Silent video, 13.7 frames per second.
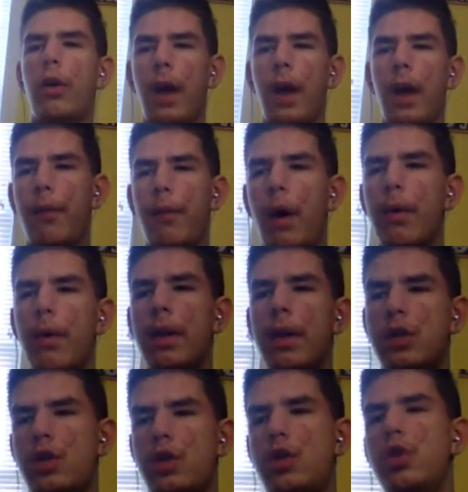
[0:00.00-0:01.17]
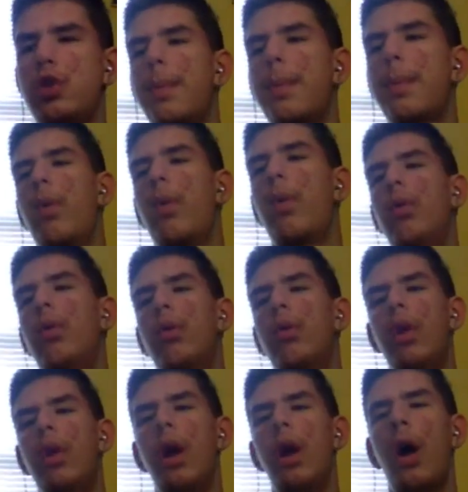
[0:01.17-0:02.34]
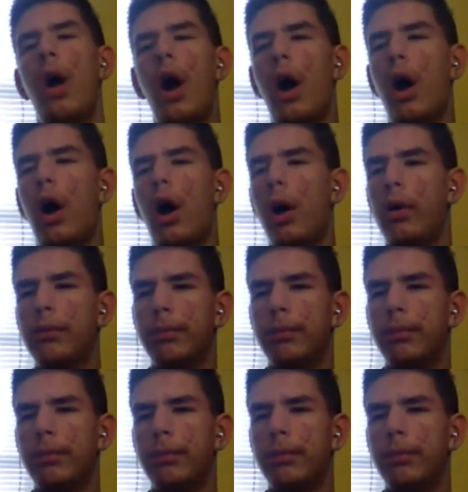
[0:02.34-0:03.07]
about is the Super Bowl. The